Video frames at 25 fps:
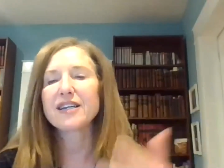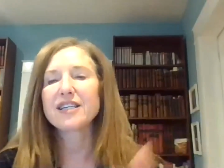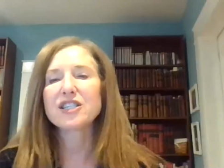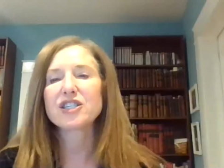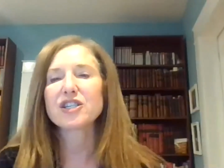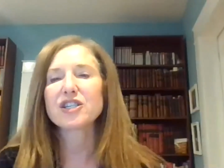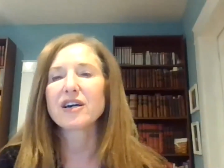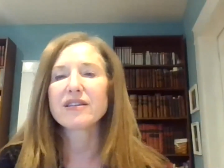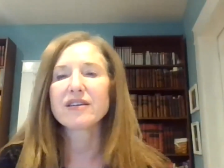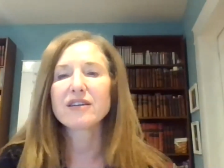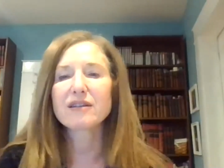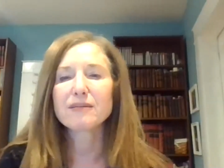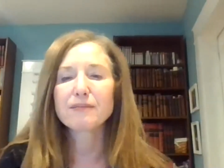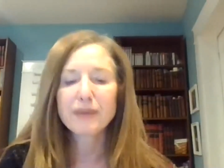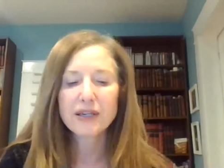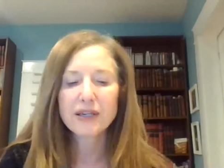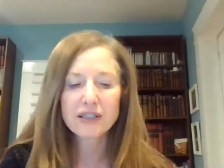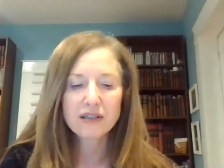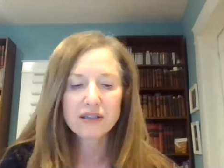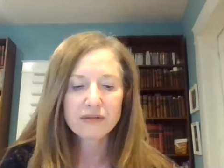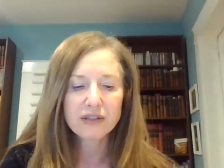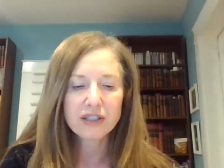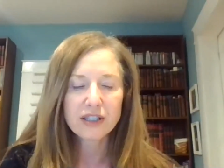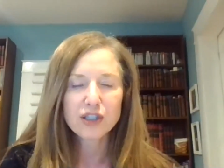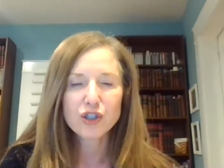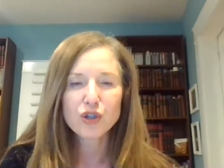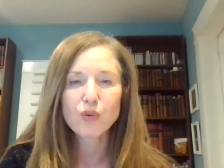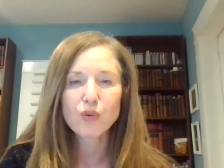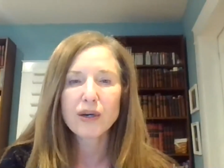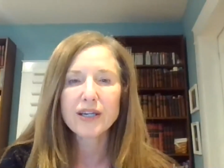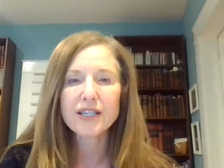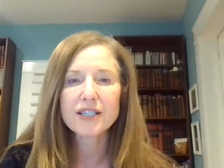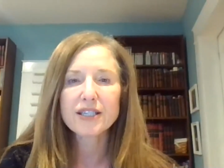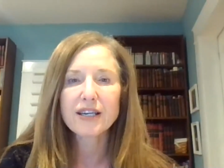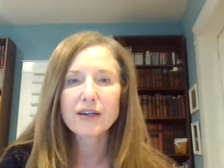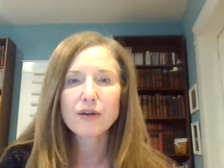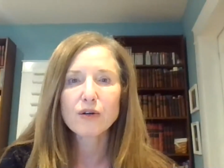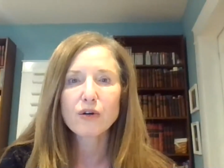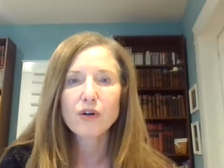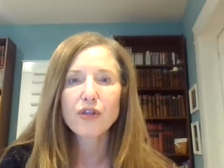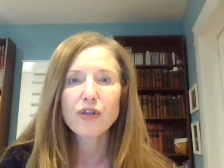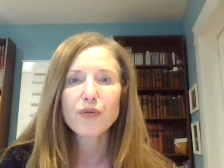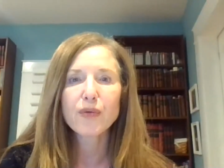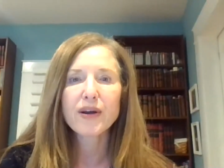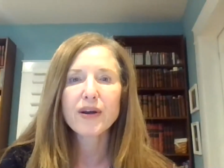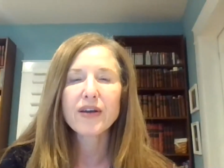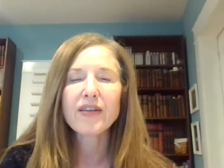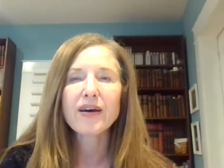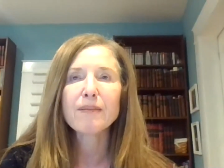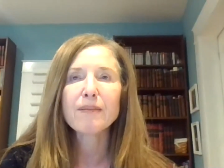on each other, but you really do want to take all
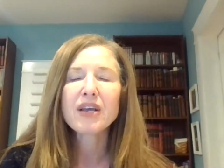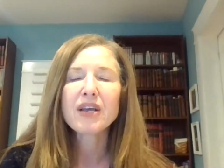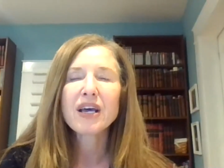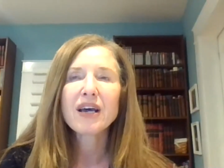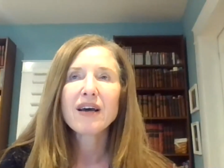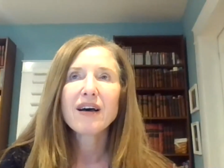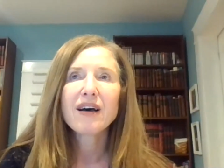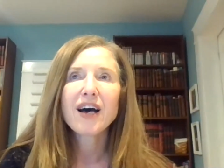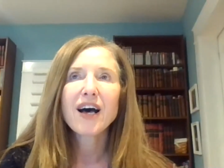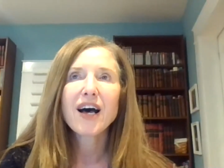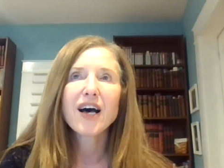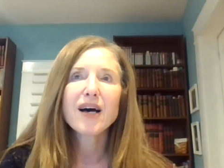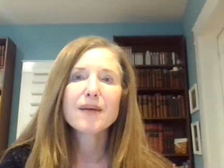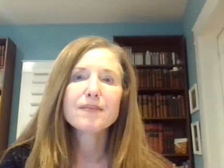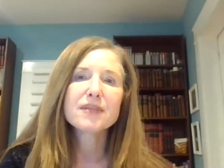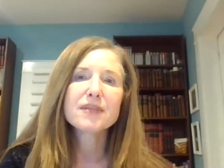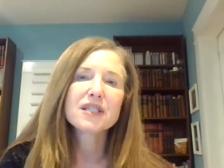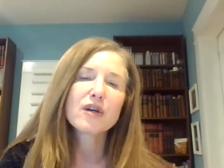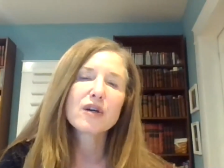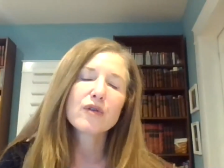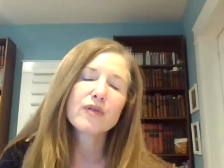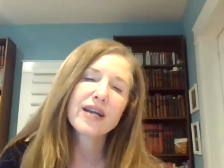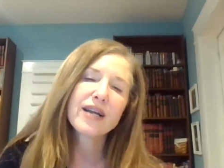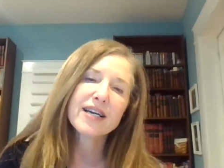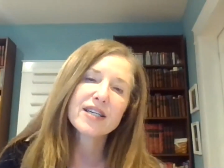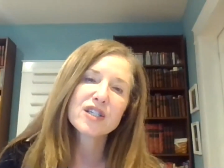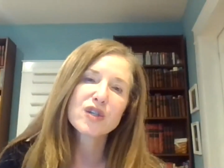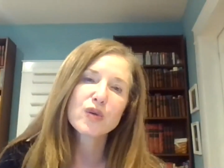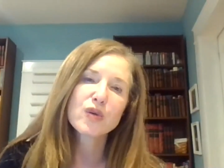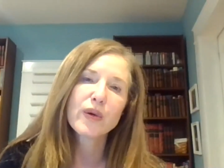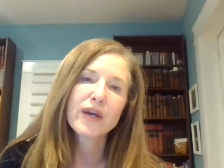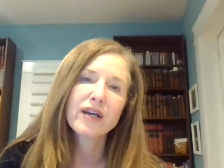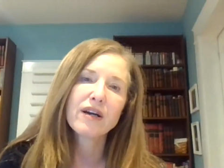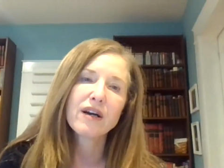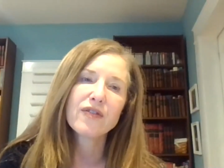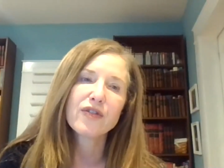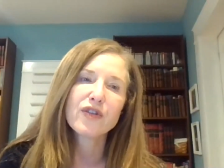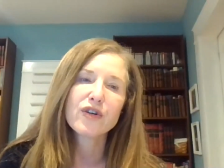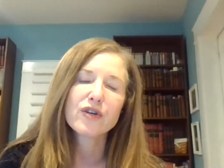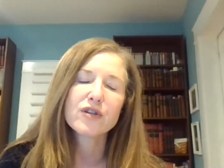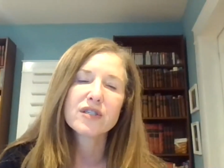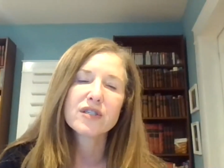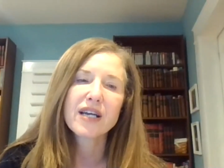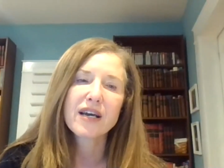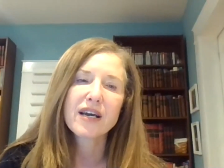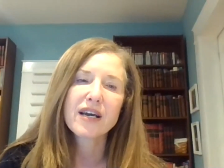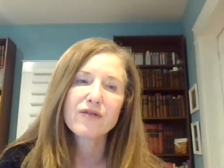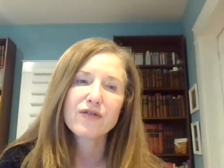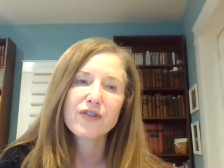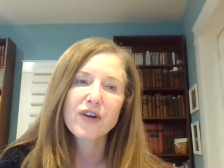three of them. So next week on
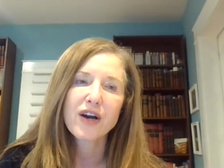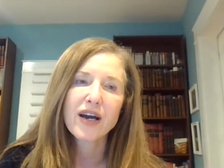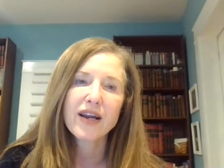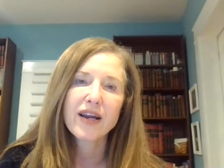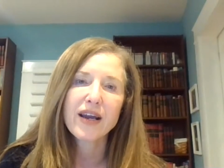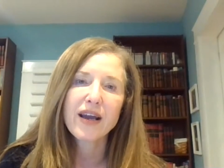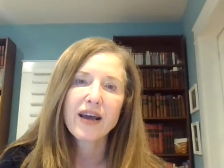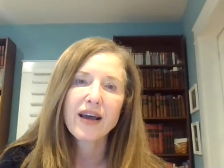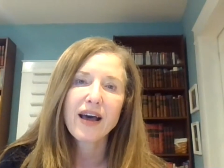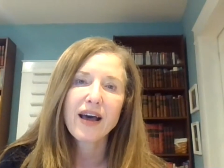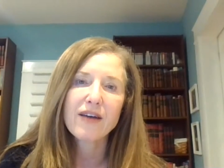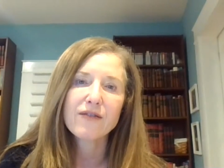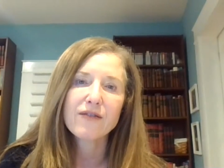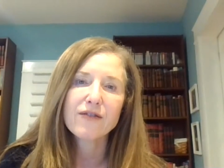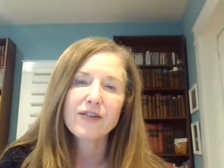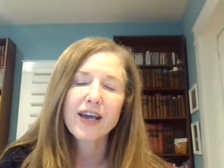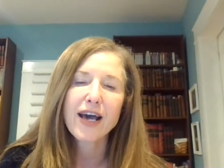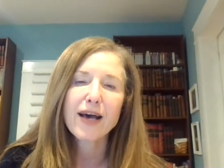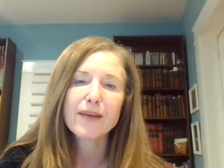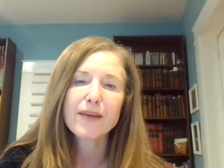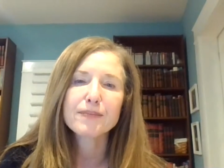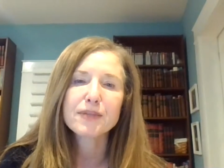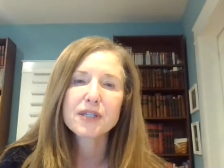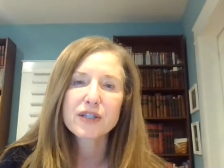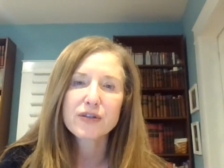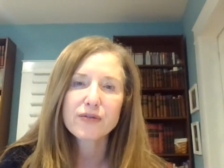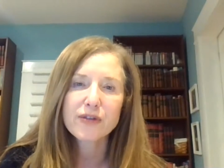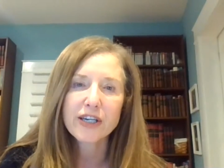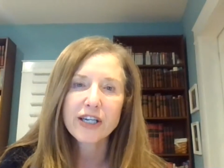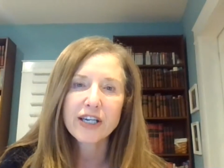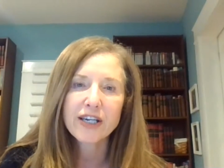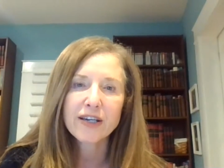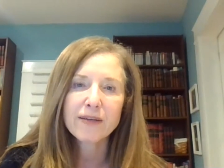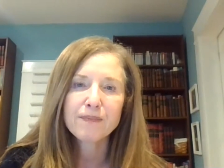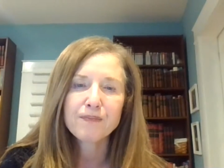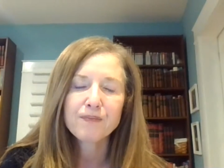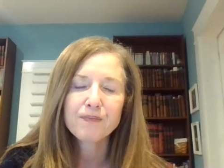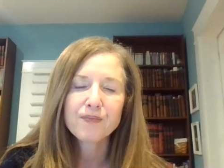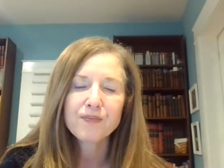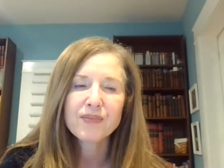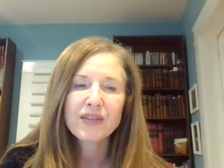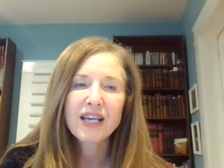Thursday and Friday, I have CAPS 3.